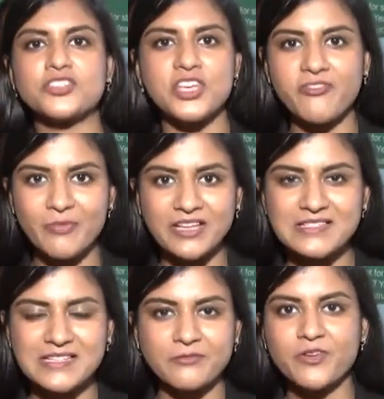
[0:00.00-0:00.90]

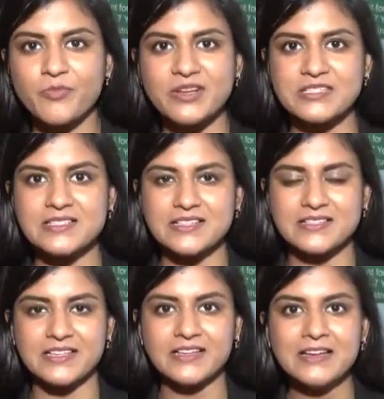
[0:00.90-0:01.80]
achievements that we've been
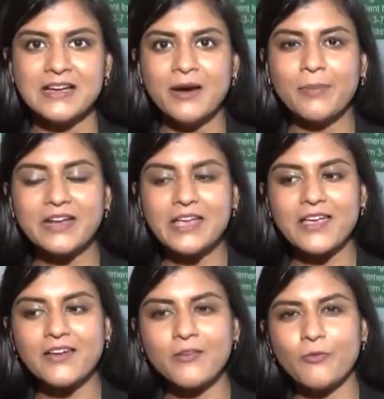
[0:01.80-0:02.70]
discussing. But
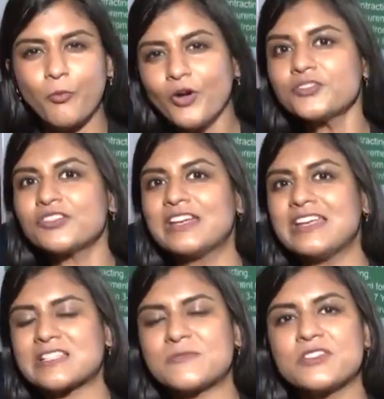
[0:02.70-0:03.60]
what
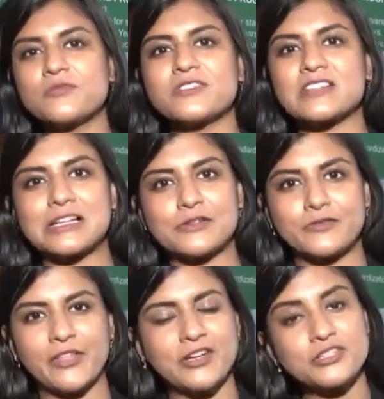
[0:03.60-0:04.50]
really has been the result
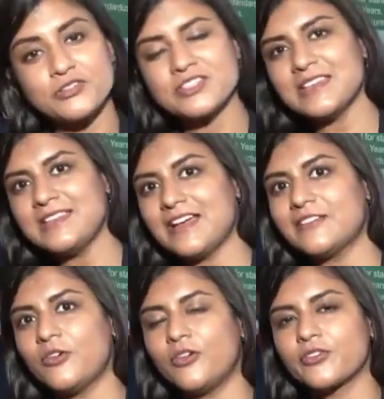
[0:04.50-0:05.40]
of that? Do you see
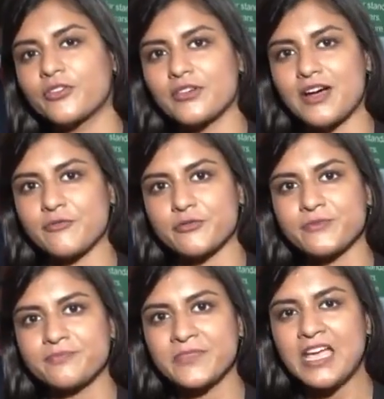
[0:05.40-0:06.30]
that on
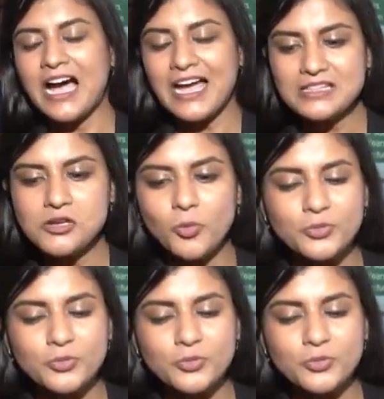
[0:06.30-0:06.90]
ground? I had the